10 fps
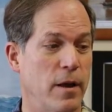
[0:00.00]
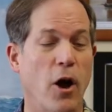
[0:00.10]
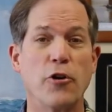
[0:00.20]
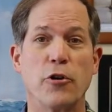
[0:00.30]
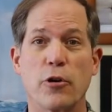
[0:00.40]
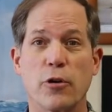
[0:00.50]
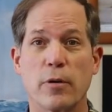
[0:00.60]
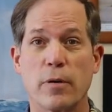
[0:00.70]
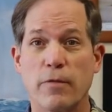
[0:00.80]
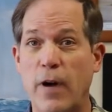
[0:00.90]

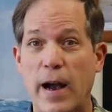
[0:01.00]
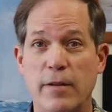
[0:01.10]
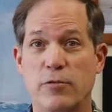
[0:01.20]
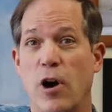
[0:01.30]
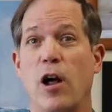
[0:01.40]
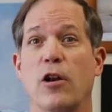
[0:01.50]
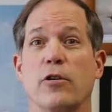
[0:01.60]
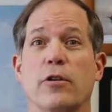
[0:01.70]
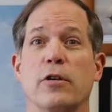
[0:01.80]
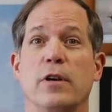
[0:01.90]
under
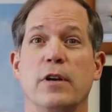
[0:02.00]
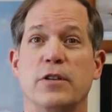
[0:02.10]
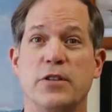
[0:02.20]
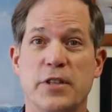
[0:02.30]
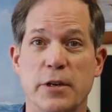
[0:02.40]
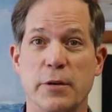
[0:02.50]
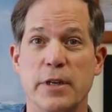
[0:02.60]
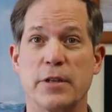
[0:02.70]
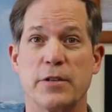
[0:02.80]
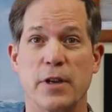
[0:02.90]
$5
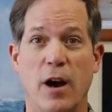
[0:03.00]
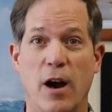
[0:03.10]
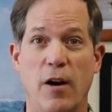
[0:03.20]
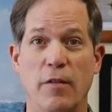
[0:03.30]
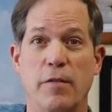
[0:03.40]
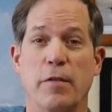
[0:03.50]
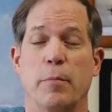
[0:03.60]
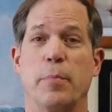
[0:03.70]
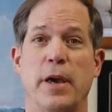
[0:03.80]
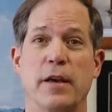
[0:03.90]
series of
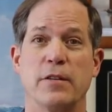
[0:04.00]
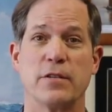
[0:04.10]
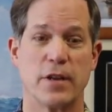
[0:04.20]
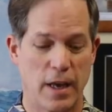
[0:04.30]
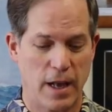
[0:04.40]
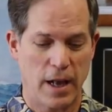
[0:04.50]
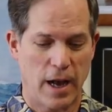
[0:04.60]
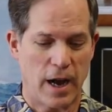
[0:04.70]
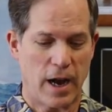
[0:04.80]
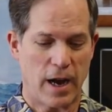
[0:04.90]
pins.
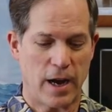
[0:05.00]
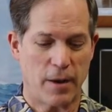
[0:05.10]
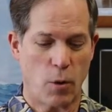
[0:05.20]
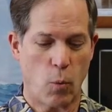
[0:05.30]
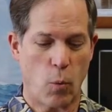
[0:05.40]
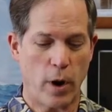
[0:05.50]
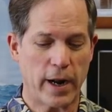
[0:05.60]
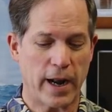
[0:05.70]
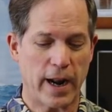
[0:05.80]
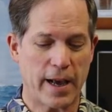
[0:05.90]
Uh, what
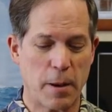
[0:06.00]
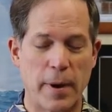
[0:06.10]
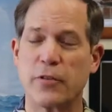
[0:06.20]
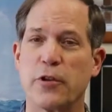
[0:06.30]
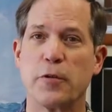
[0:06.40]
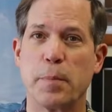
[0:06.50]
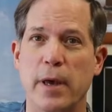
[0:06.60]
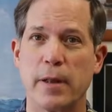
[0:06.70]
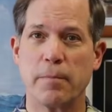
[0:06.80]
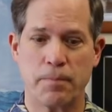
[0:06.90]
I like about this
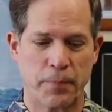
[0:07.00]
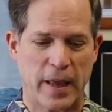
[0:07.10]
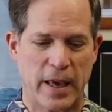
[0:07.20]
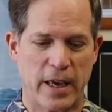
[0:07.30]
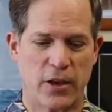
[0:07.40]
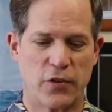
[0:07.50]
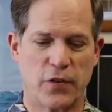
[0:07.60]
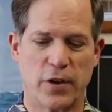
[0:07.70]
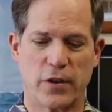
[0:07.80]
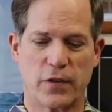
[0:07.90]
pin
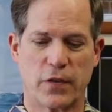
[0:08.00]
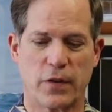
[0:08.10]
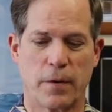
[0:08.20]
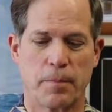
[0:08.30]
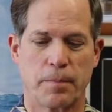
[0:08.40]
is it's